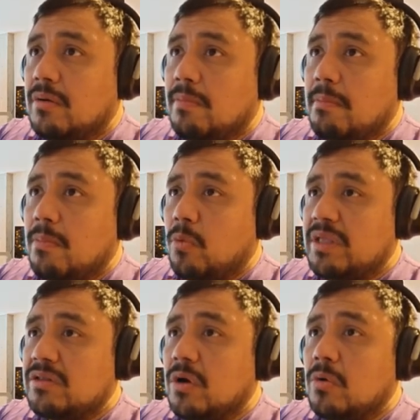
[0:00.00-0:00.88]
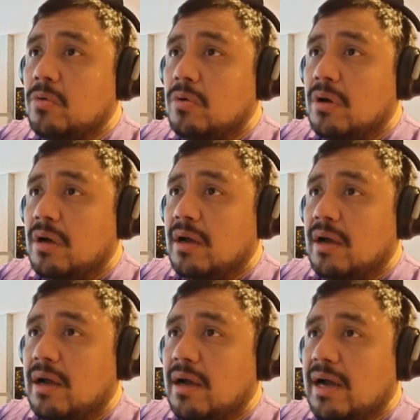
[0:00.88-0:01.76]
window,
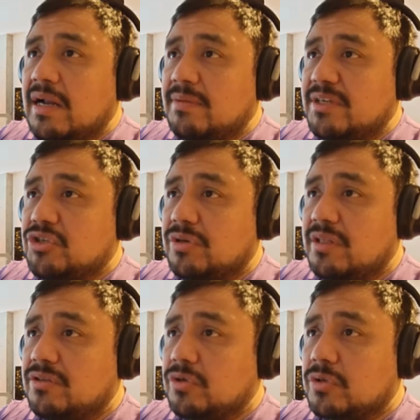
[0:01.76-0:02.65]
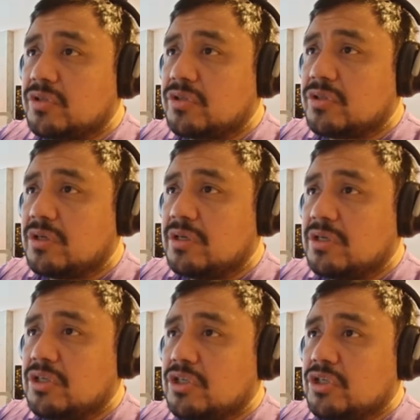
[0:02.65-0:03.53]
animation editors,
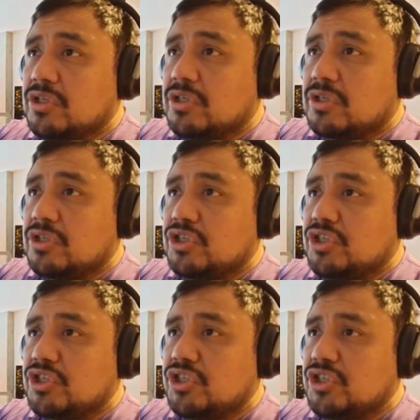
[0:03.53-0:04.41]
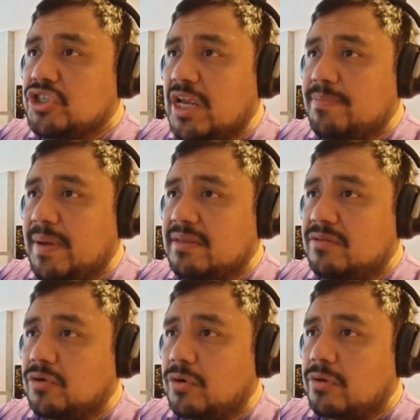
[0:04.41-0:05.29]
shape
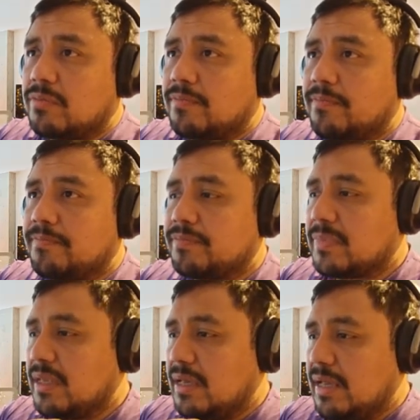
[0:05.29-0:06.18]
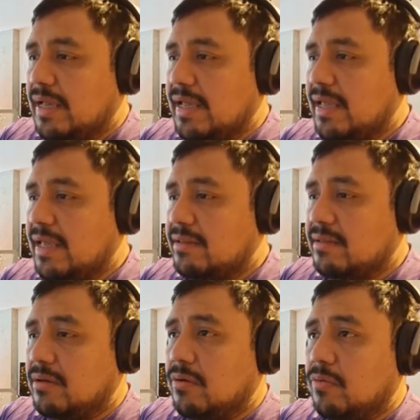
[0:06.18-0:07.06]
editor, and
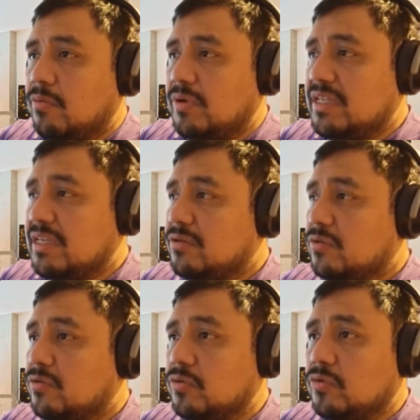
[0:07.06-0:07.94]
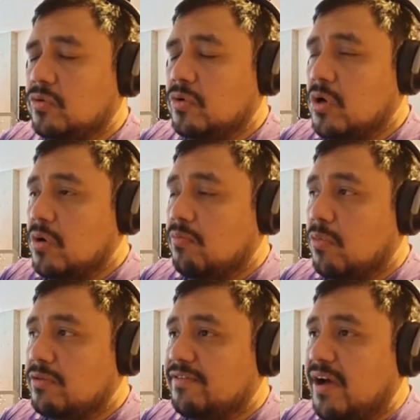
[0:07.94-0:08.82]
we need to
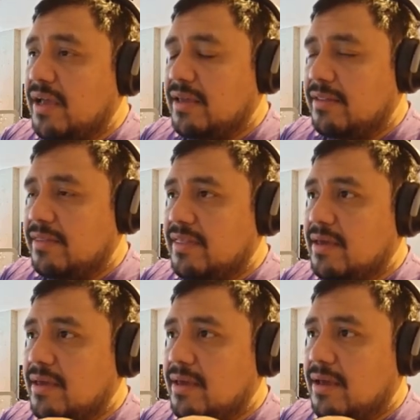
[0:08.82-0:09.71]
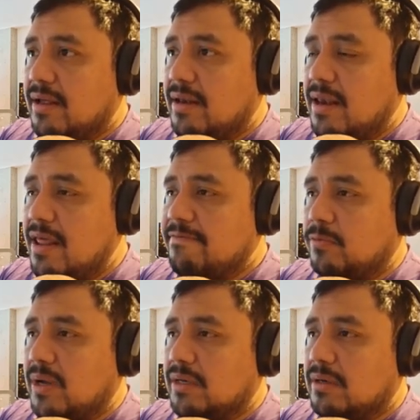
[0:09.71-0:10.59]
modify the left
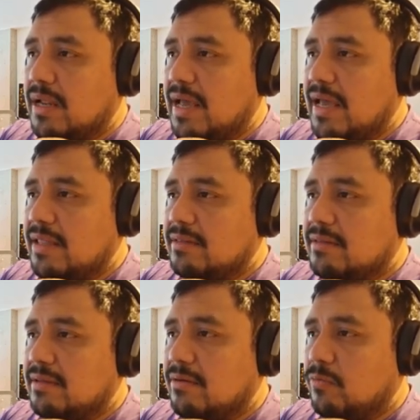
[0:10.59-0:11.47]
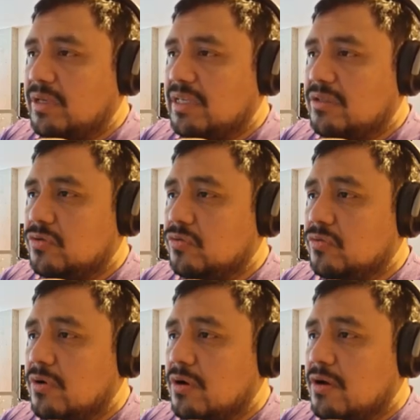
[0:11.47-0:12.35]
one, and we need to
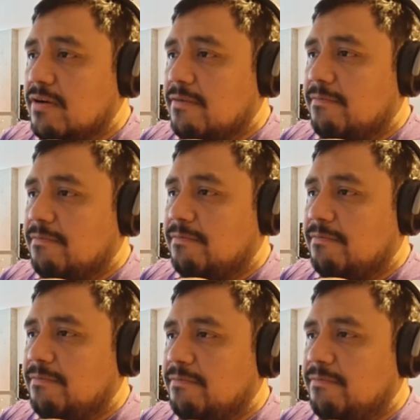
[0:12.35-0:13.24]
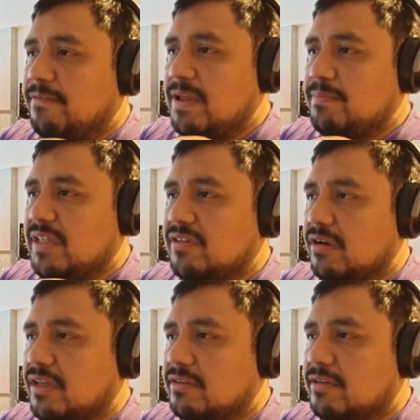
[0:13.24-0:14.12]
flip the target.